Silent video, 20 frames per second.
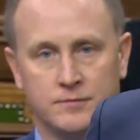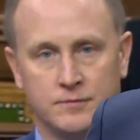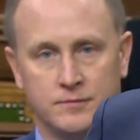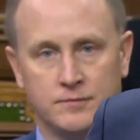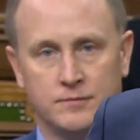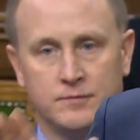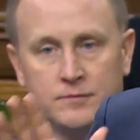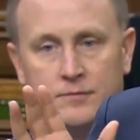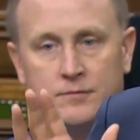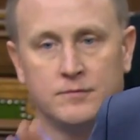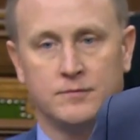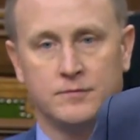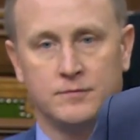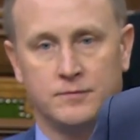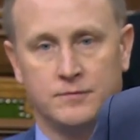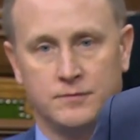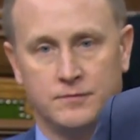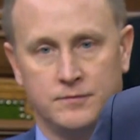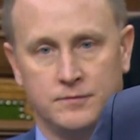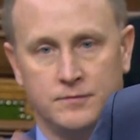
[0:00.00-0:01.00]

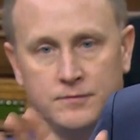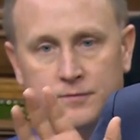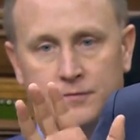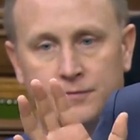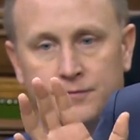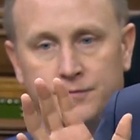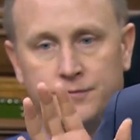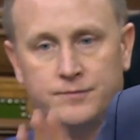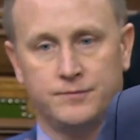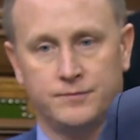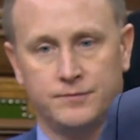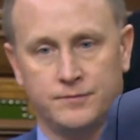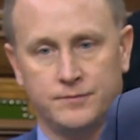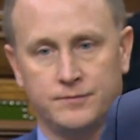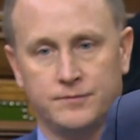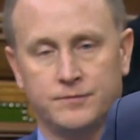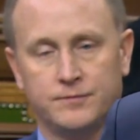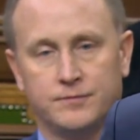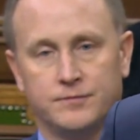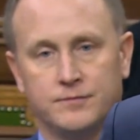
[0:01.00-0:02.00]

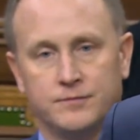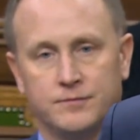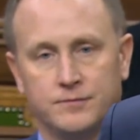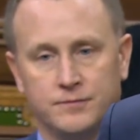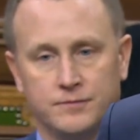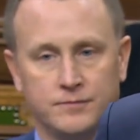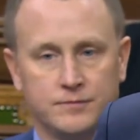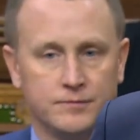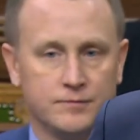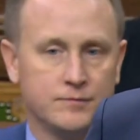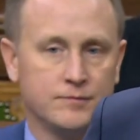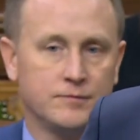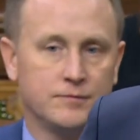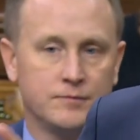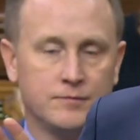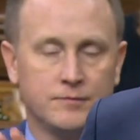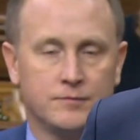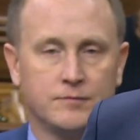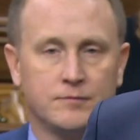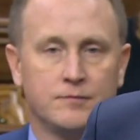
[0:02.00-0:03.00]

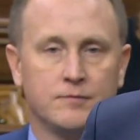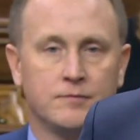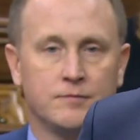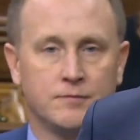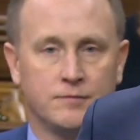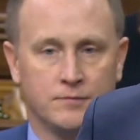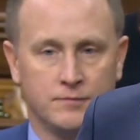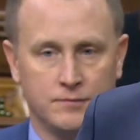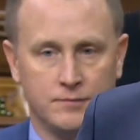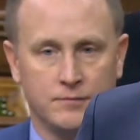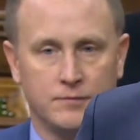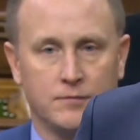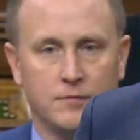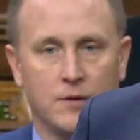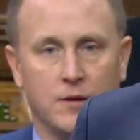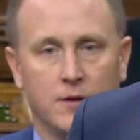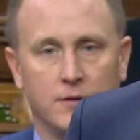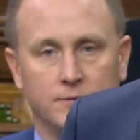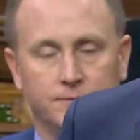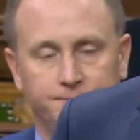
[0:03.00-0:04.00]

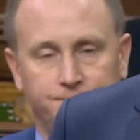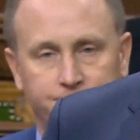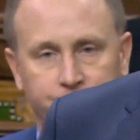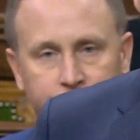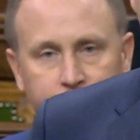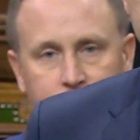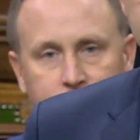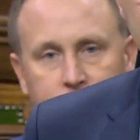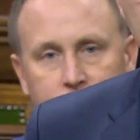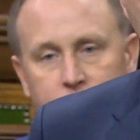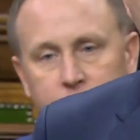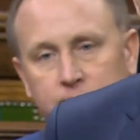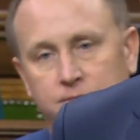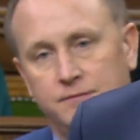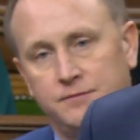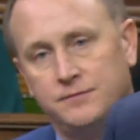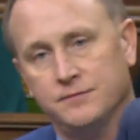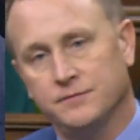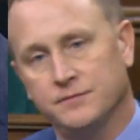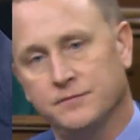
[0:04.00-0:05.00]

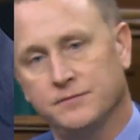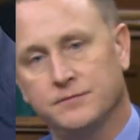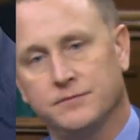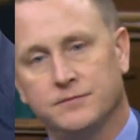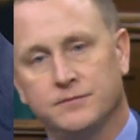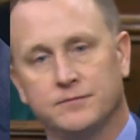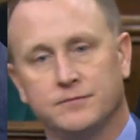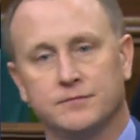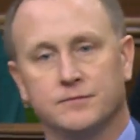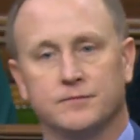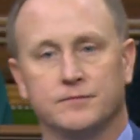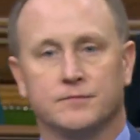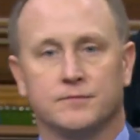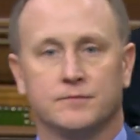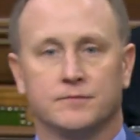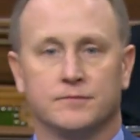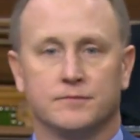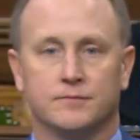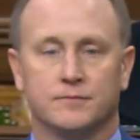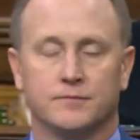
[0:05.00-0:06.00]

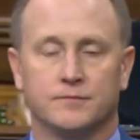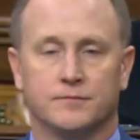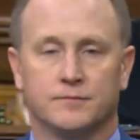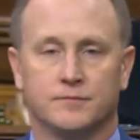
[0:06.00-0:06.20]
(silent)